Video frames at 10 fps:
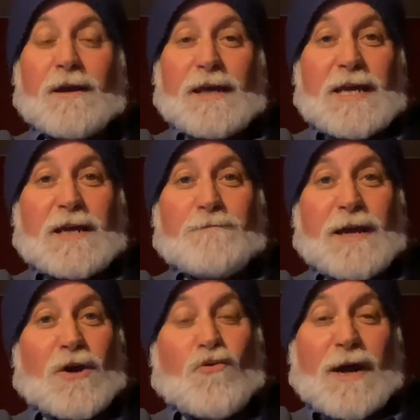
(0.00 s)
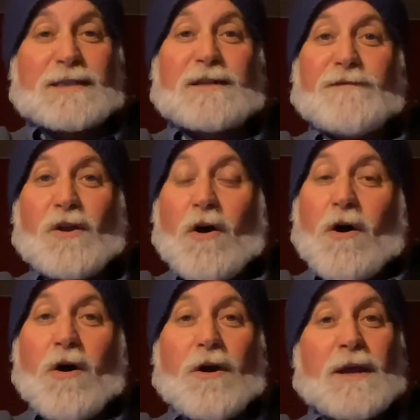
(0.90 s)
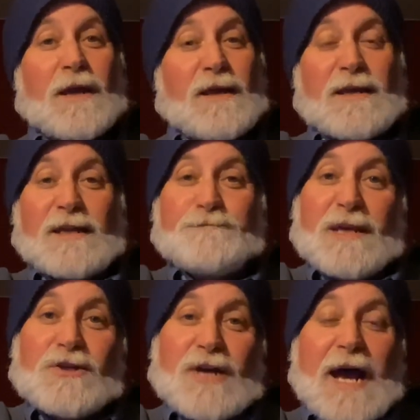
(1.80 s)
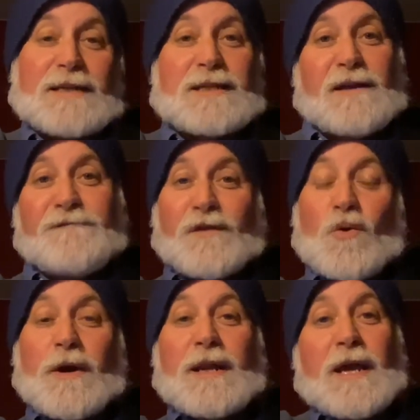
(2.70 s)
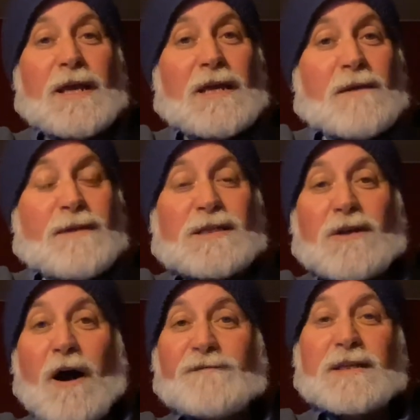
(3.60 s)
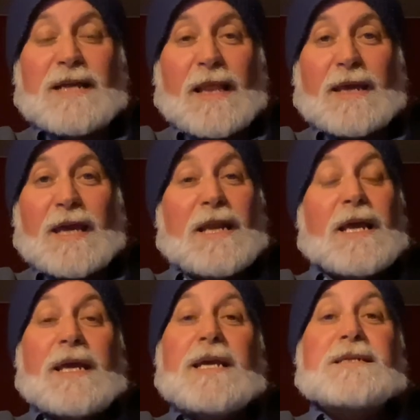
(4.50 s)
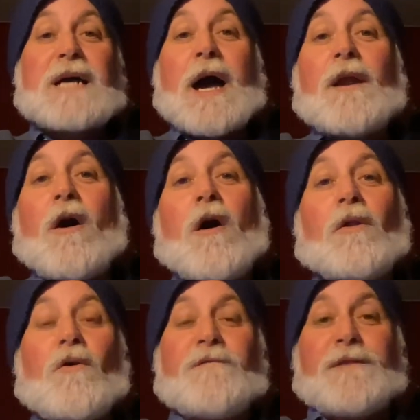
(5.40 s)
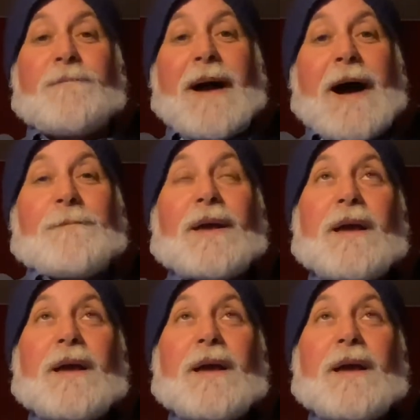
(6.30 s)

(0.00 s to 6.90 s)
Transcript: He can be aggressive and hard, he can be jazzy and fluid, he can be soft and delicate. He's kind of all over the map.